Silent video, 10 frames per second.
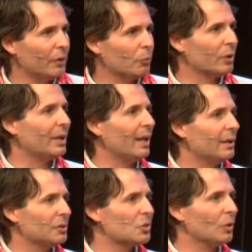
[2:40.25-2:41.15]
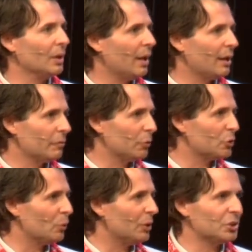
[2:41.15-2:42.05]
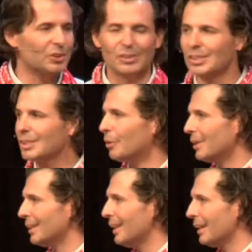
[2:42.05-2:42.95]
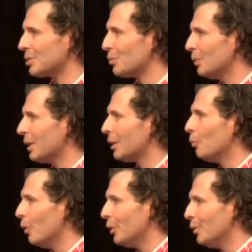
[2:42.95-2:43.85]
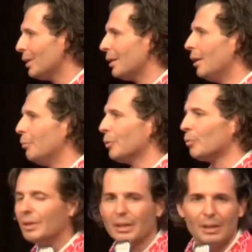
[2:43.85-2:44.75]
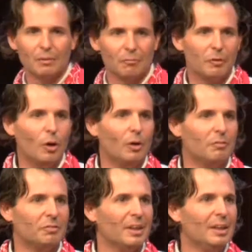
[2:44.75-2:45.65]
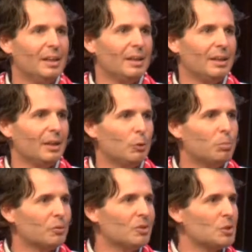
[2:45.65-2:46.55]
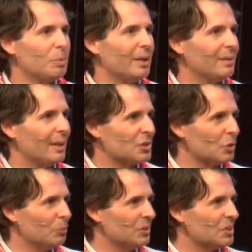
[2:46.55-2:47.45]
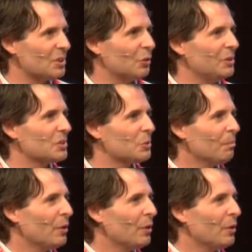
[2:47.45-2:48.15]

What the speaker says: And we're going to answer a lot of those questions starting next week. And I want you to come and really get involved and participate in that sermon series.